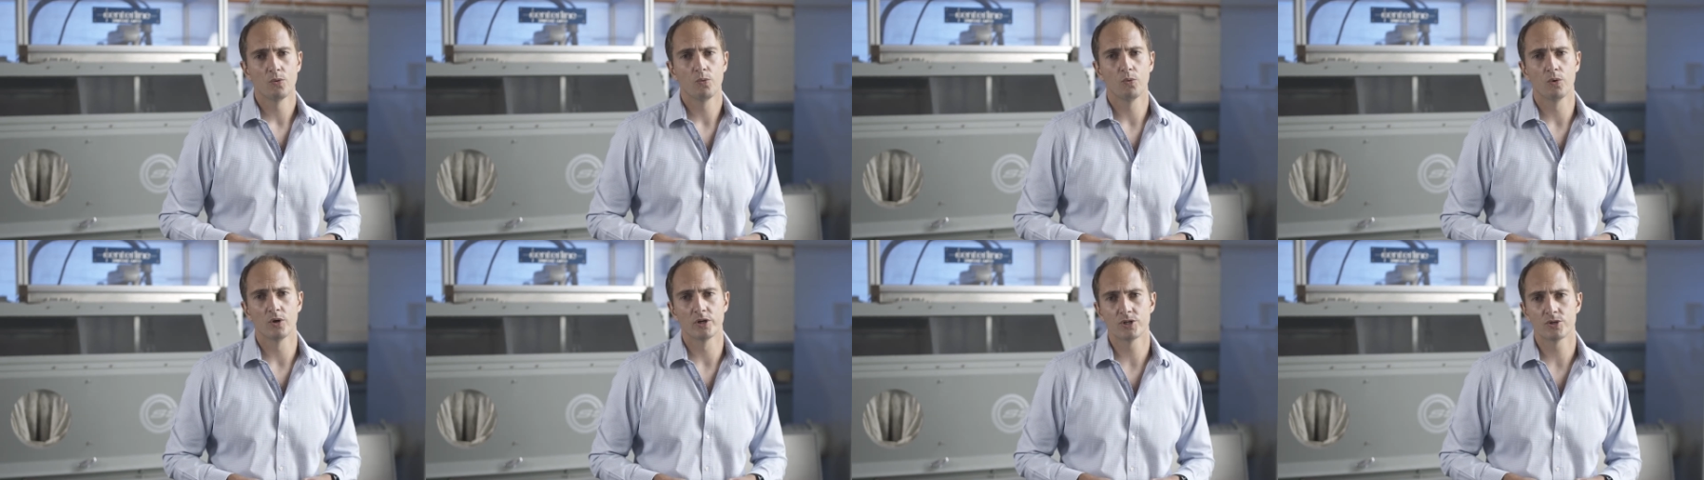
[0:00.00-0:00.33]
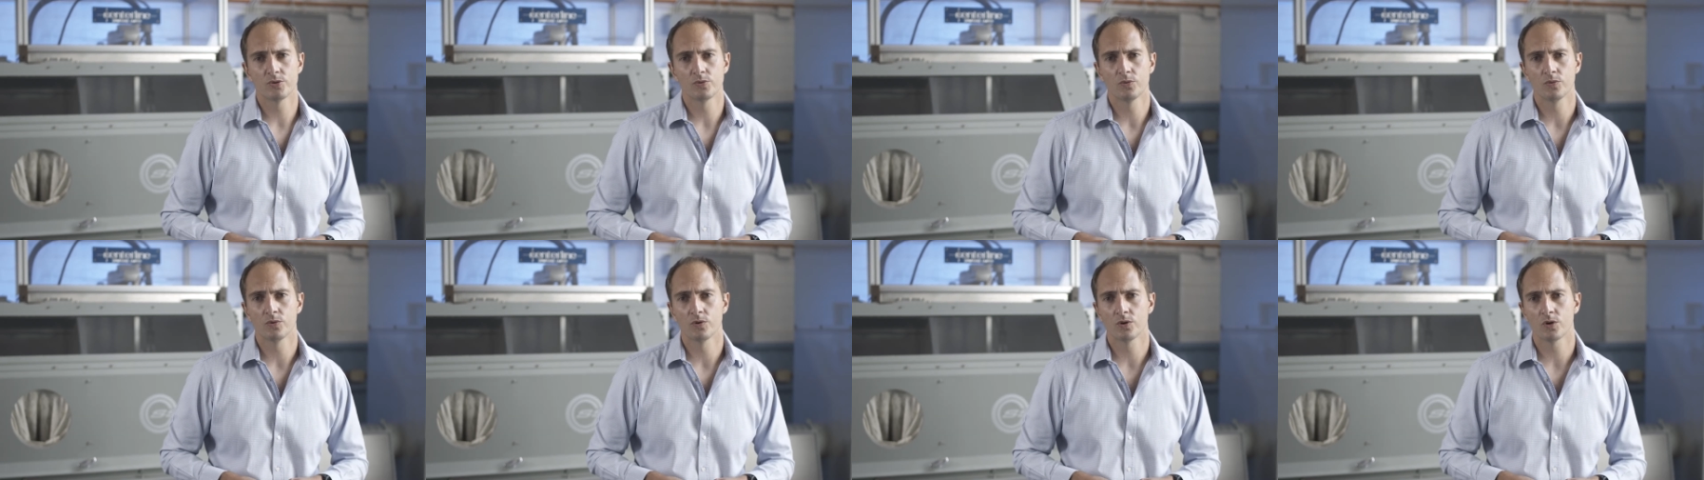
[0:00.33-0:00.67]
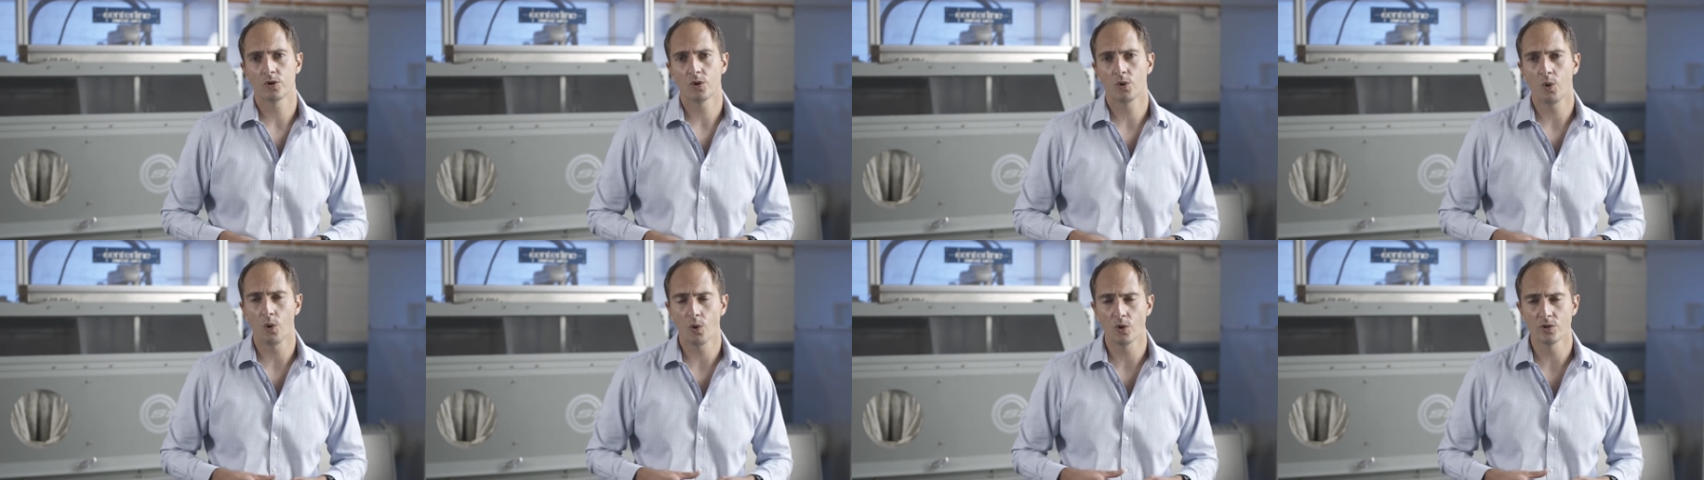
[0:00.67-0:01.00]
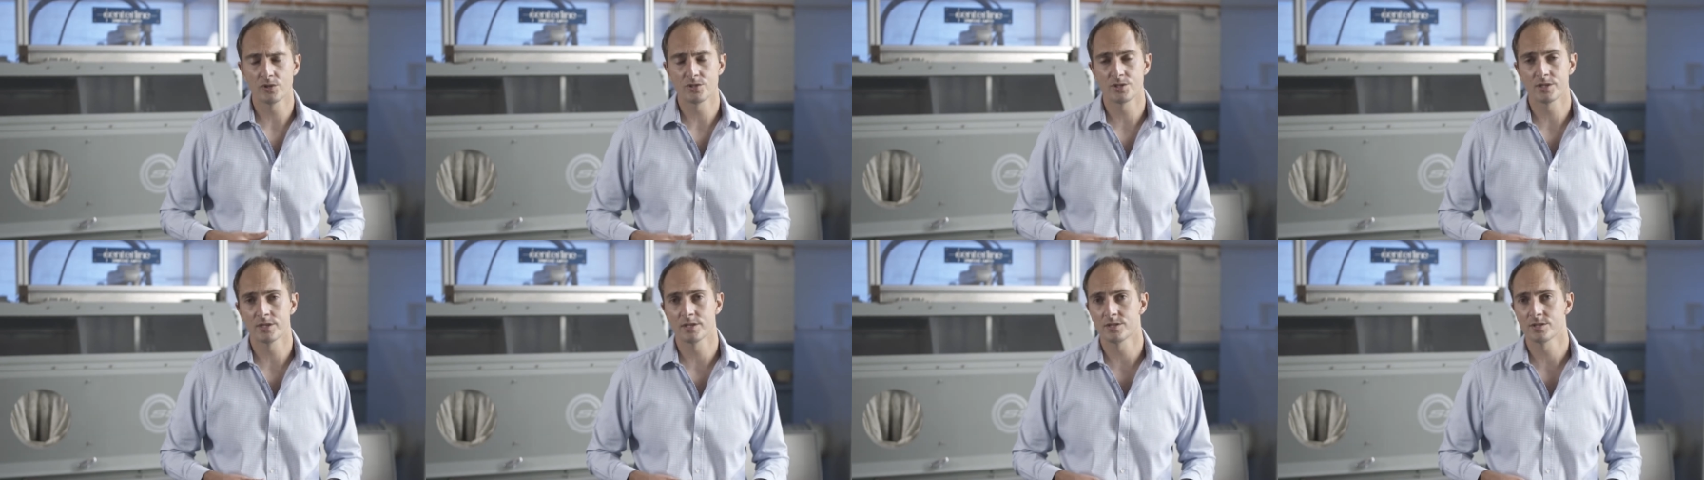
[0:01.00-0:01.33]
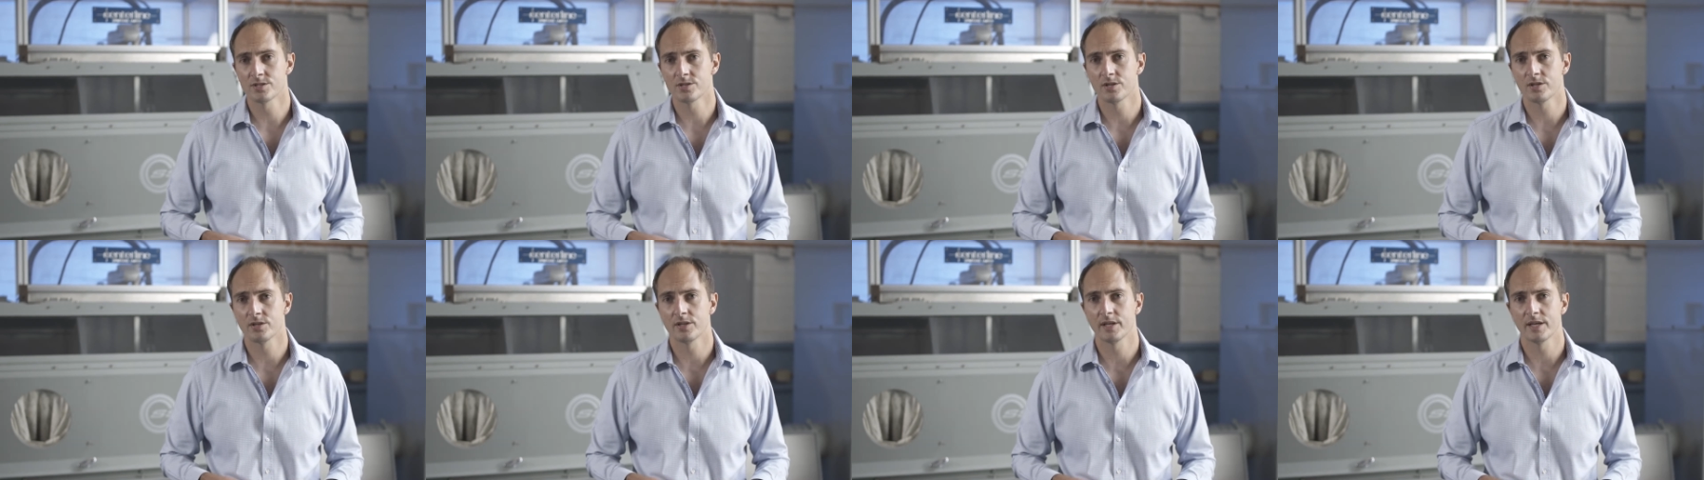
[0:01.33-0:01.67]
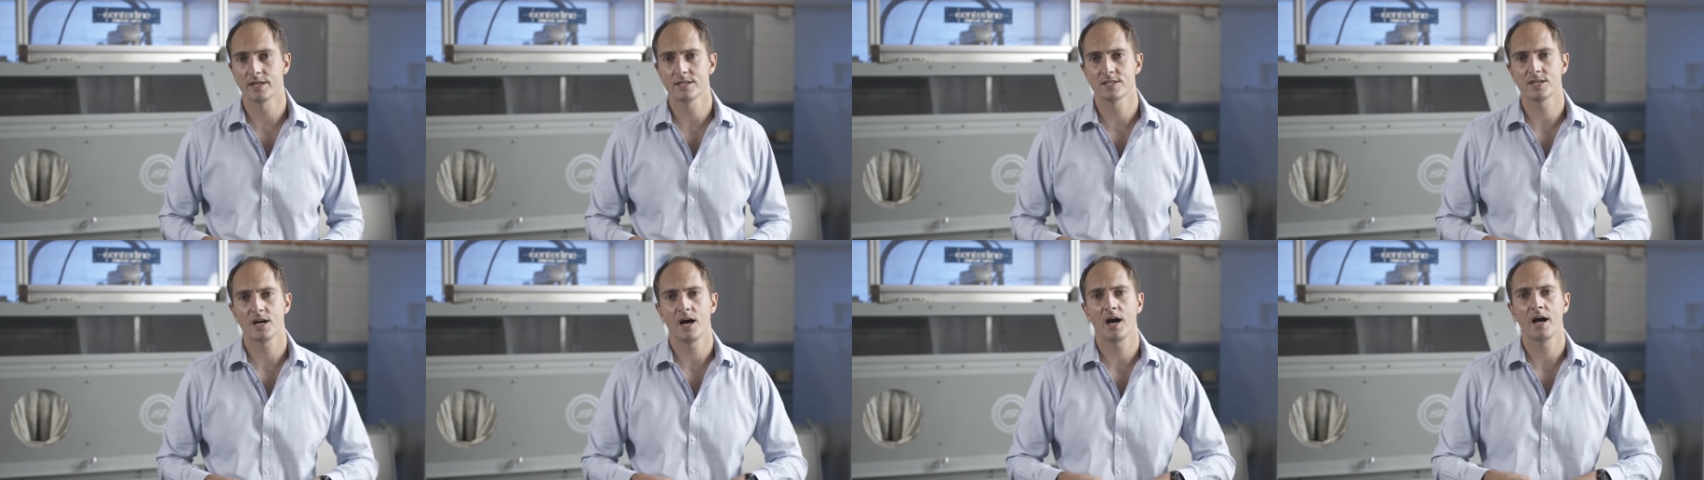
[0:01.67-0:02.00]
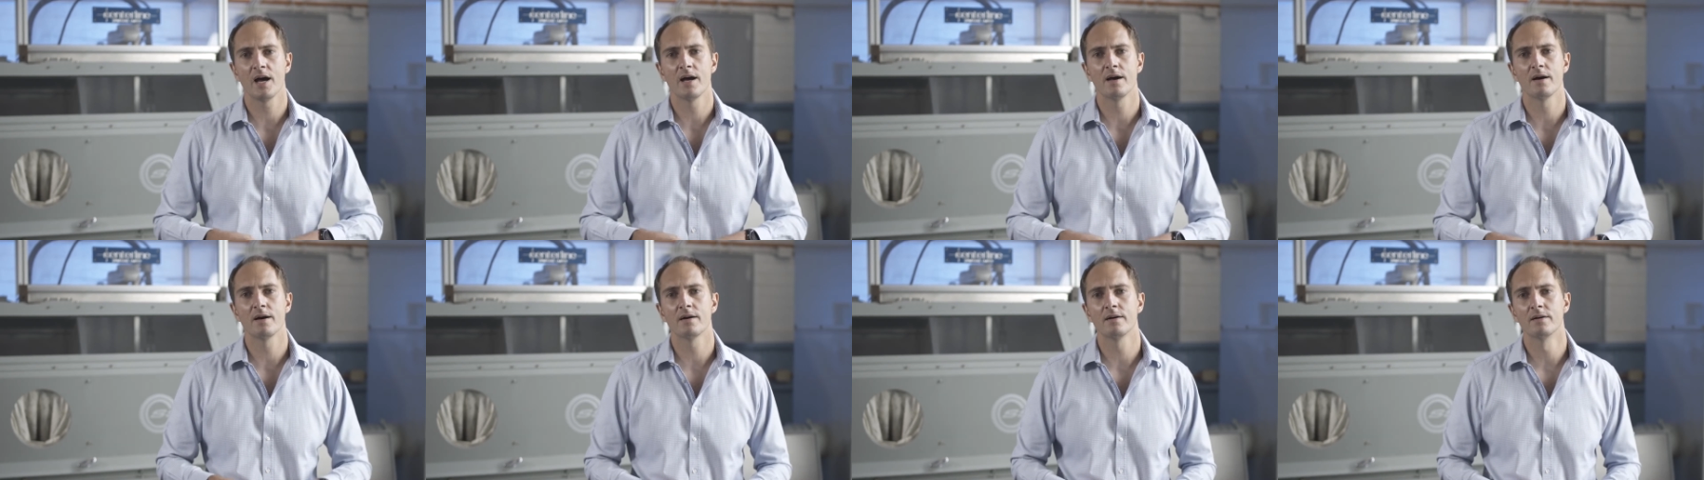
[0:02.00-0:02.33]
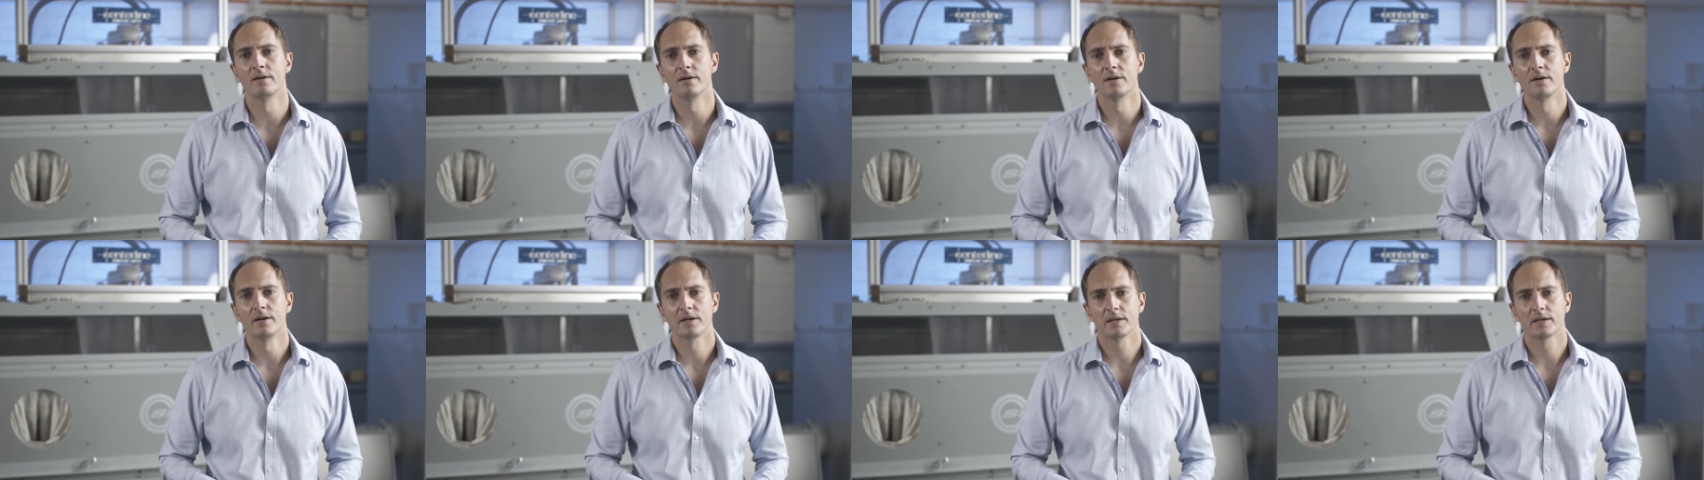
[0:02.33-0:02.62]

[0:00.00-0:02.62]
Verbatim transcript: which causes the entire